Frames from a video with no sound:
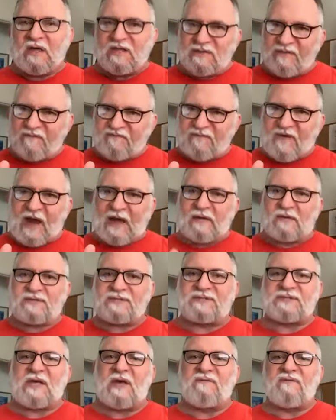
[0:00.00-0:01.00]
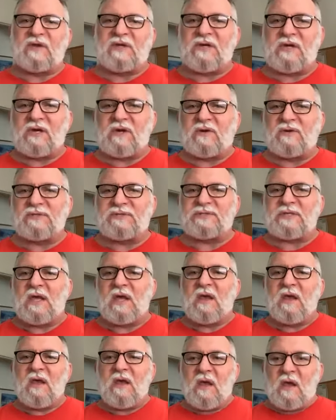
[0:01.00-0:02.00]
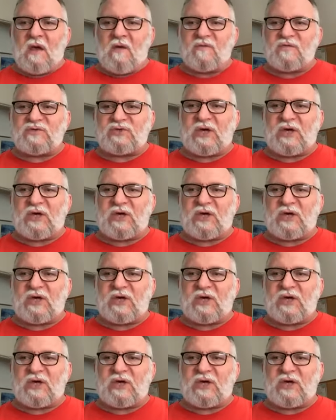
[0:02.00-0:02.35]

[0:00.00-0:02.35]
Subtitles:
the final 7 years of